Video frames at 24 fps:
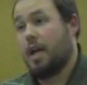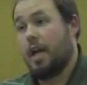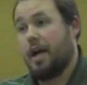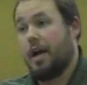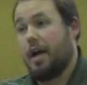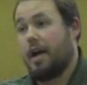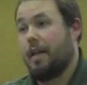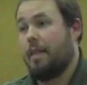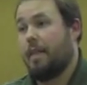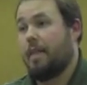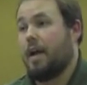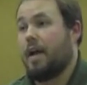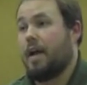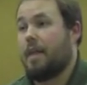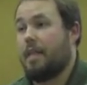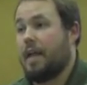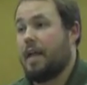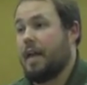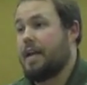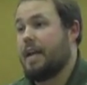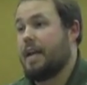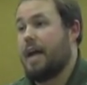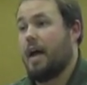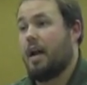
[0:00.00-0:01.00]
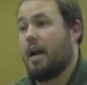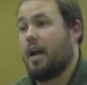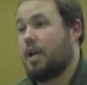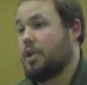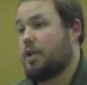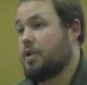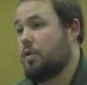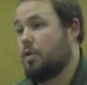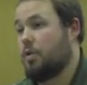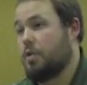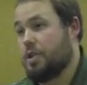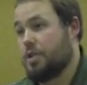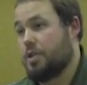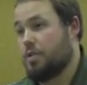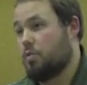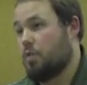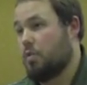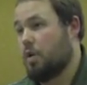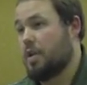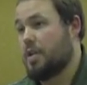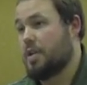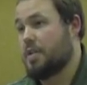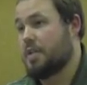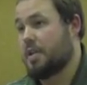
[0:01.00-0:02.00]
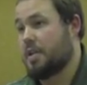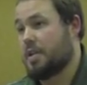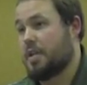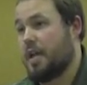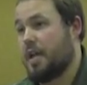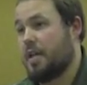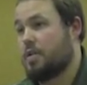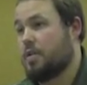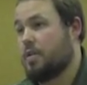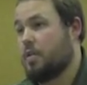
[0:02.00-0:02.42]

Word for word: and that, that data I showed you is one of the success